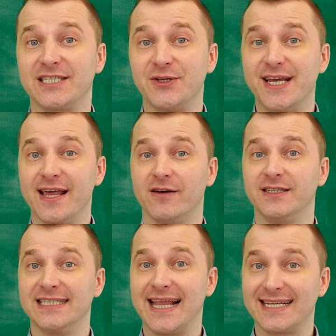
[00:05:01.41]
to the end of
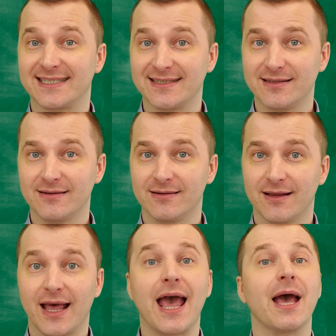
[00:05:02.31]
this lesson.
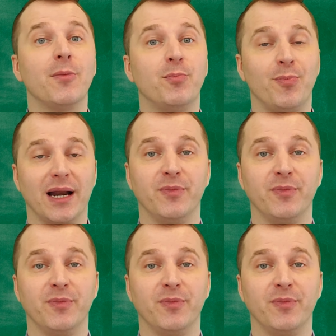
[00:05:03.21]
But